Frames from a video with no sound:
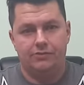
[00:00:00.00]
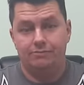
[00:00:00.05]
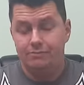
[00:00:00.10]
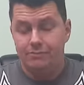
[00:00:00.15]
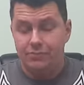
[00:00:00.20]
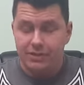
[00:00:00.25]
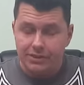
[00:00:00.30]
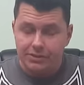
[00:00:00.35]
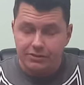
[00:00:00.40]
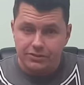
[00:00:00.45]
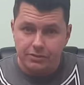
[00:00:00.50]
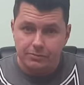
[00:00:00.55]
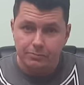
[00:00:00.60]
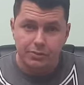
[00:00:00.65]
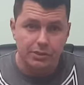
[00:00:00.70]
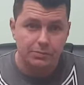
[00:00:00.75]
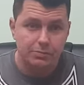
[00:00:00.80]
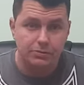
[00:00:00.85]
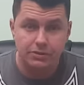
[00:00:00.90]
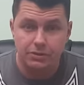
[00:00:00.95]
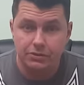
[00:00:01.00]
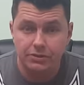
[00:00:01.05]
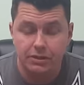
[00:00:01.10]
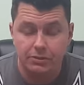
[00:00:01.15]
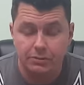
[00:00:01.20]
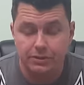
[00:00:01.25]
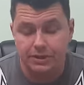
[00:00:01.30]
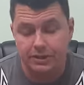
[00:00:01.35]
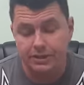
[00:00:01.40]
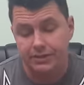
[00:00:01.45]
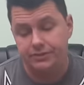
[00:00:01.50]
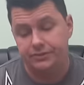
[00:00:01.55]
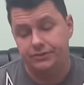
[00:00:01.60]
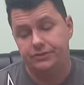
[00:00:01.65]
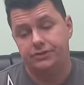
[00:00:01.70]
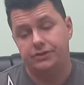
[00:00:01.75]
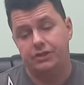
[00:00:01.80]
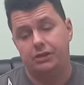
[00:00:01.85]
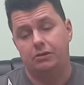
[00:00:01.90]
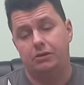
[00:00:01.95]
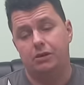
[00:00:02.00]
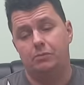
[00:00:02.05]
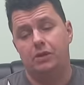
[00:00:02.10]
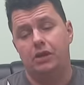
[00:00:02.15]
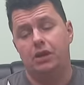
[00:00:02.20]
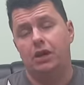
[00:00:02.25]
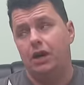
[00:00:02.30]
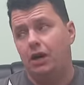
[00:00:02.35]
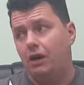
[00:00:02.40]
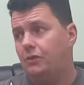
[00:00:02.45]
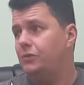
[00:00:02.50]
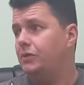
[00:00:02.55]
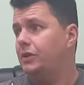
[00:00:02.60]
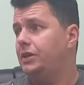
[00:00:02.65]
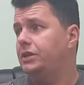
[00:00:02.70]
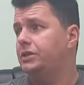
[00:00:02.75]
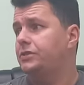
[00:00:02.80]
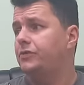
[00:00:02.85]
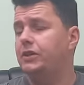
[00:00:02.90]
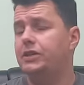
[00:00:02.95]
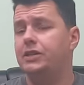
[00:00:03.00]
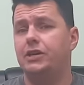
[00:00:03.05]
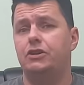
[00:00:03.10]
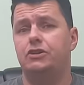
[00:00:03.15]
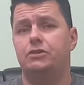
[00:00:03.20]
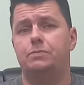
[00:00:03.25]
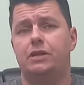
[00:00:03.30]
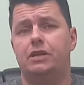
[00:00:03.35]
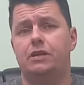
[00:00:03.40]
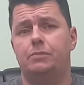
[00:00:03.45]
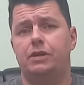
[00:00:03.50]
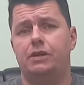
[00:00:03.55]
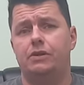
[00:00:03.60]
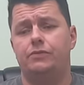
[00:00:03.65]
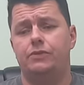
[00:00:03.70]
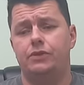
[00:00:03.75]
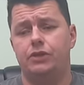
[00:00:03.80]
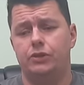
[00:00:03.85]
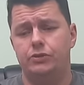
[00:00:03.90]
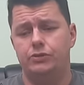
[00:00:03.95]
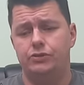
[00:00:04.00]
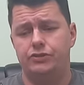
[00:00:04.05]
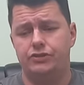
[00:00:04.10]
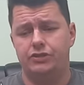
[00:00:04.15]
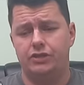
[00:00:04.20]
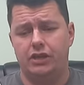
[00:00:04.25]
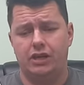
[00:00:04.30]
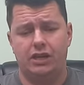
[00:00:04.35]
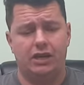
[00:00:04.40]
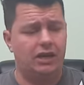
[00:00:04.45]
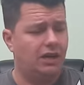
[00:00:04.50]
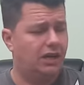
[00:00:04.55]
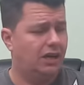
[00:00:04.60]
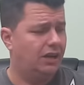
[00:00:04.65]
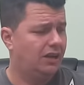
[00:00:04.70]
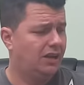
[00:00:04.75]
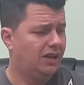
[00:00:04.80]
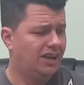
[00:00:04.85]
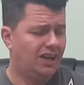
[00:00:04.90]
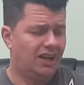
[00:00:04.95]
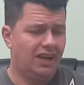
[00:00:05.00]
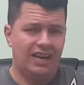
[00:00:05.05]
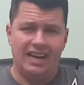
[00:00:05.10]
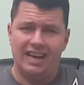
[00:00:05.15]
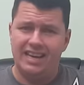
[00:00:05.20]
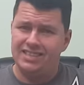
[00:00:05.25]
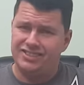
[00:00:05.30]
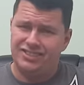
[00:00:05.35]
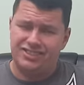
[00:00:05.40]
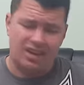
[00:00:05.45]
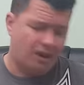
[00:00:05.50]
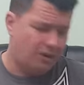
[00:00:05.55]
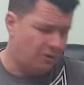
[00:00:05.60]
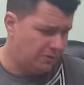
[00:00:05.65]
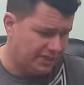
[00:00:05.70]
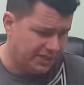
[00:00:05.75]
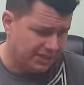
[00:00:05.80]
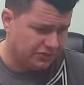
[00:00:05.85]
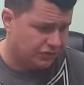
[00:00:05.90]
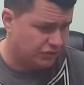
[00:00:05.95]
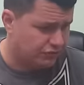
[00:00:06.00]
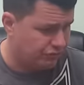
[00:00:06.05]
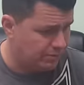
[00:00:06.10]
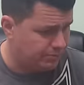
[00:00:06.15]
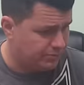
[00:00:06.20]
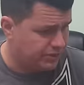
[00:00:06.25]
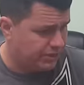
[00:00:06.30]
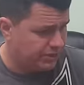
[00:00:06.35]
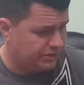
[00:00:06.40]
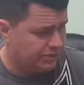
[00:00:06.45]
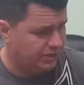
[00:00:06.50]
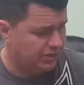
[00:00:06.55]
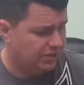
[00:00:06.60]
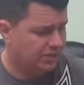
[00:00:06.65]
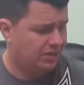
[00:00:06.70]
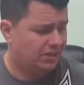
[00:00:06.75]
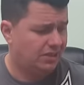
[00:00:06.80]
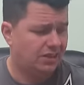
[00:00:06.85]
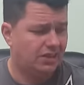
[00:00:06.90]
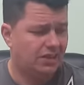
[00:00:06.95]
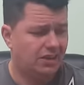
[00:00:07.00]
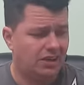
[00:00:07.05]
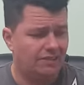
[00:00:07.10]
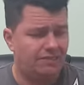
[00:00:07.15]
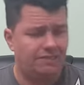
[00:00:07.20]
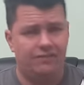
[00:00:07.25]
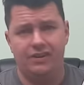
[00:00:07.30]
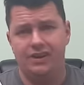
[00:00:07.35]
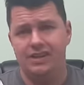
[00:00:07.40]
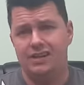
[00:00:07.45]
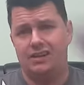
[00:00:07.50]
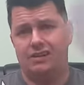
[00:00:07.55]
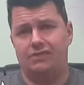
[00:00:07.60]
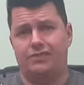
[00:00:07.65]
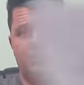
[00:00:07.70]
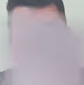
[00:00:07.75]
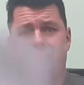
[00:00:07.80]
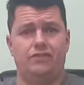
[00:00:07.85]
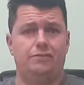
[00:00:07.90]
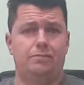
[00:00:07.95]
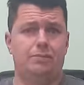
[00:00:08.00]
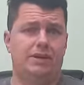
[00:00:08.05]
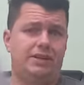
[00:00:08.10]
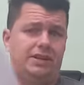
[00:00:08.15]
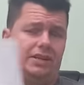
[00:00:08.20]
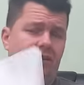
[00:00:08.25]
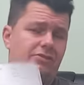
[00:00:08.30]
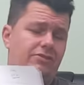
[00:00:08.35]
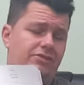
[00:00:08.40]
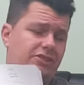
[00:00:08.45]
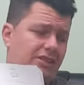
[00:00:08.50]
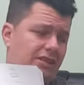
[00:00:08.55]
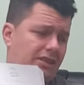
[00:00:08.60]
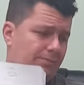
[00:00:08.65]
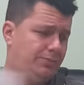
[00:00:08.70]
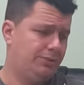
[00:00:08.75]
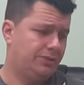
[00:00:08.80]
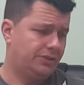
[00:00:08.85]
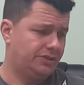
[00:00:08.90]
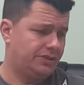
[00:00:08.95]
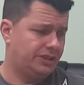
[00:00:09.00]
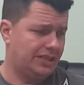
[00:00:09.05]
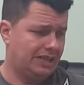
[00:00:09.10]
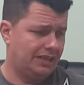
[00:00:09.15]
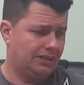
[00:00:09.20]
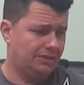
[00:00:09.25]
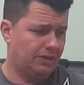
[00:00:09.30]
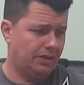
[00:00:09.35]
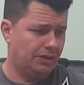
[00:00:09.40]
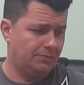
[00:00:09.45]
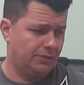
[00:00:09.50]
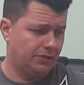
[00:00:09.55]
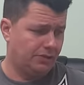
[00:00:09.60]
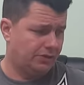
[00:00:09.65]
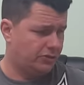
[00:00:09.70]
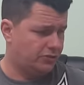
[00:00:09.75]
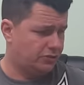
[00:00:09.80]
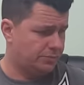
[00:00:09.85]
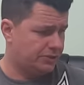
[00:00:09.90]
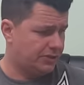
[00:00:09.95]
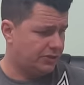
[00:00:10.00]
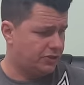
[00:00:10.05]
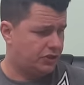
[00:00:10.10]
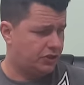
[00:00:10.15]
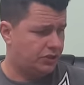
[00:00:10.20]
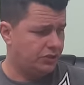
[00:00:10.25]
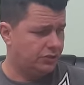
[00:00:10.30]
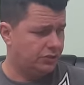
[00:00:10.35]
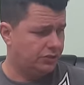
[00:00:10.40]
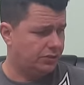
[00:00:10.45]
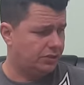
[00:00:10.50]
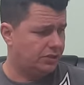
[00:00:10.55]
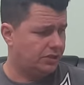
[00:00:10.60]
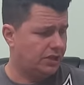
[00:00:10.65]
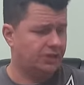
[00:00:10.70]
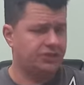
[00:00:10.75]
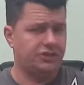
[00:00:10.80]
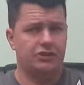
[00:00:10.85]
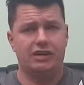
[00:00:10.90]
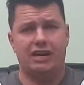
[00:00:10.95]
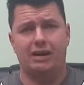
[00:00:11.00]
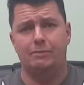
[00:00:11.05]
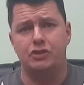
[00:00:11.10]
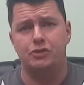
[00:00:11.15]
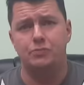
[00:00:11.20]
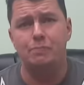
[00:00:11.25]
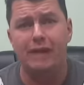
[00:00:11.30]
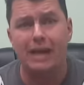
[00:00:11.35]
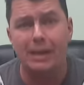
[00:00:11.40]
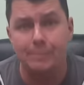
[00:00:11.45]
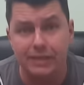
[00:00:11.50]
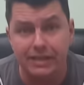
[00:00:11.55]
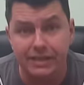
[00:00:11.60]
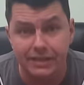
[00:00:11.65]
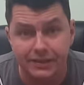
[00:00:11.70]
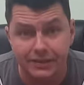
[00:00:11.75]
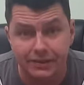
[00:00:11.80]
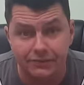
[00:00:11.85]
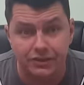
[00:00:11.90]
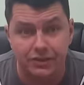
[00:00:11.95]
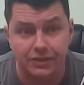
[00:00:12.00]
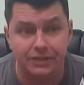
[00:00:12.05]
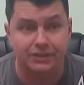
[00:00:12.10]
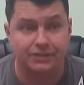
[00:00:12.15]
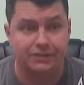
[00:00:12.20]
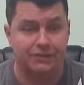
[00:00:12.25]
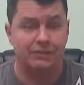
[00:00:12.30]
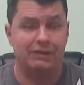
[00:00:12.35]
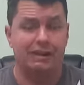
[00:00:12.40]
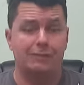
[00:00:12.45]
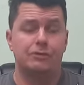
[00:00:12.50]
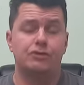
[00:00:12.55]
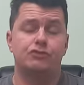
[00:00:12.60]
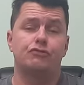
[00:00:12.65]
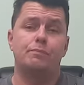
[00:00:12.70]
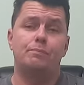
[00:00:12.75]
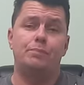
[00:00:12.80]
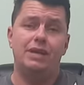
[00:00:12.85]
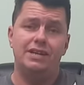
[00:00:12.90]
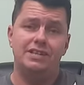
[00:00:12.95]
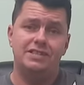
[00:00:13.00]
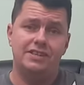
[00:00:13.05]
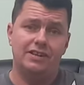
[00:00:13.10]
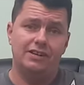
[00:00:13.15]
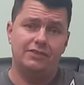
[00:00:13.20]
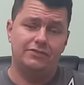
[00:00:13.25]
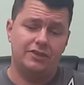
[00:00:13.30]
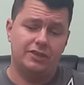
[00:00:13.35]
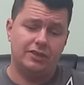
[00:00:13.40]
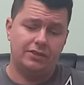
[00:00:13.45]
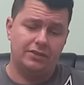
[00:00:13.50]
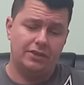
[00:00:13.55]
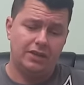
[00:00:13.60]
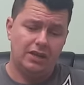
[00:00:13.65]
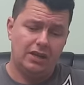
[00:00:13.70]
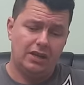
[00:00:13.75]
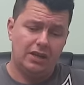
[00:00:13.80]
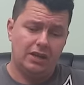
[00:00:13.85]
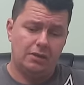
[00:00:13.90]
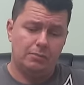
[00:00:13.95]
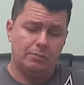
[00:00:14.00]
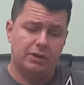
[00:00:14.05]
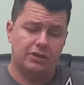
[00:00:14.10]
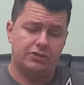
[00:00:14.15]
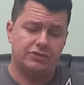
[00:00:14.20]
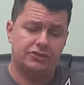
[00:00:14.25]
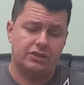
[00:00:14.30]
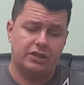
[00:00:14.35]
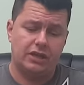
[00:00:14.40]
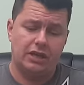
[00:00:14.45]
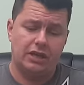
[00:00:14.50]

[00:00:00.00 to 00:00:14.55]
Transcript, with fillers: But some people don't know what it is. So hopefully this video has been a bit of use. It's totally unscripted. I think I've covered my notes that I've put down. I'm not 100% sure. I don't know how much blabbling I've done. I don't know how much repeating I've done. But